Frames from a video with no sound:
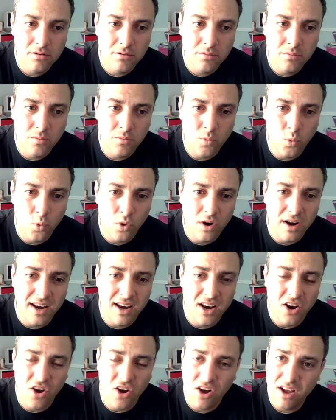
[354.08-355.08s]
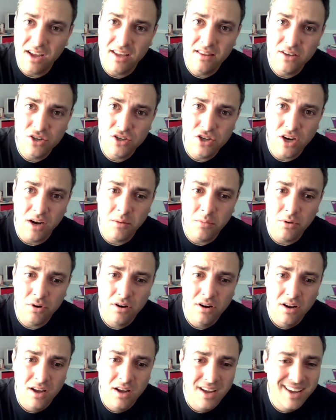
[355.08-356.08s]
one not in the chamber
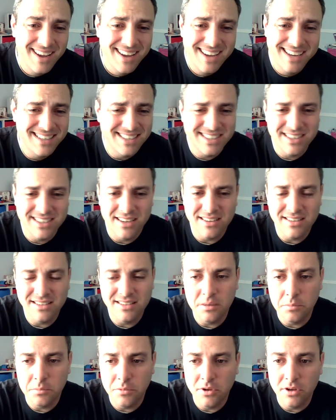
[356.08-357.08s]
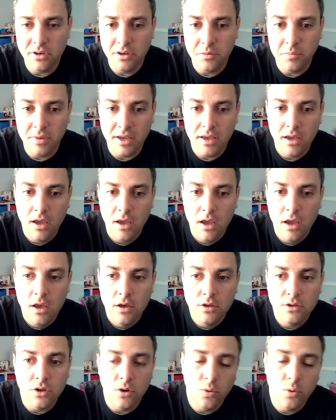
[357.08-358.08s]
just doesn't seem good to me.
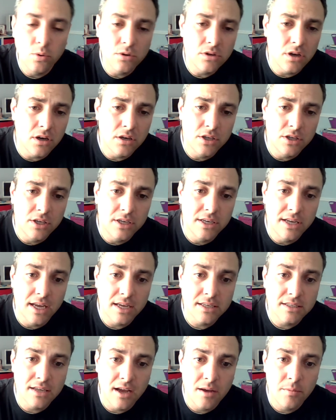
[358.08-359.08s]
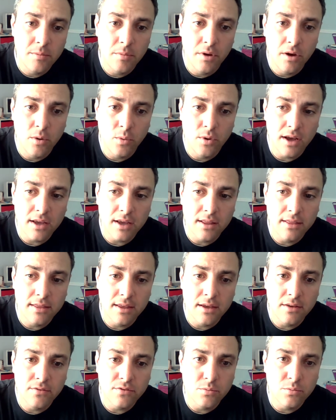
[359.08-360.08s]
So we'll talk to you next time when I can think
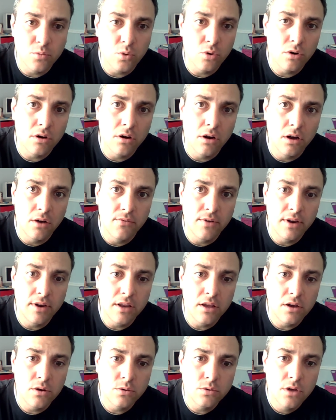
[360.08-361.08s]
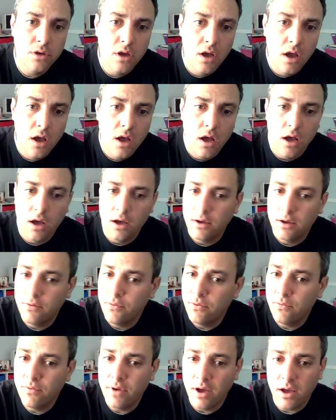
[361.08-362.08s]
of some more videos. If
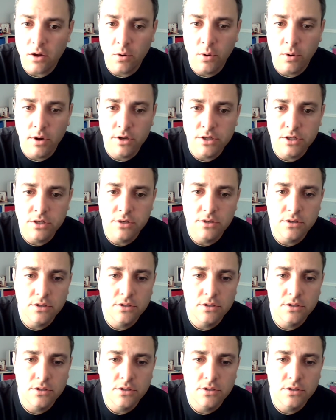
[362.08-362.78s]
you've got questions,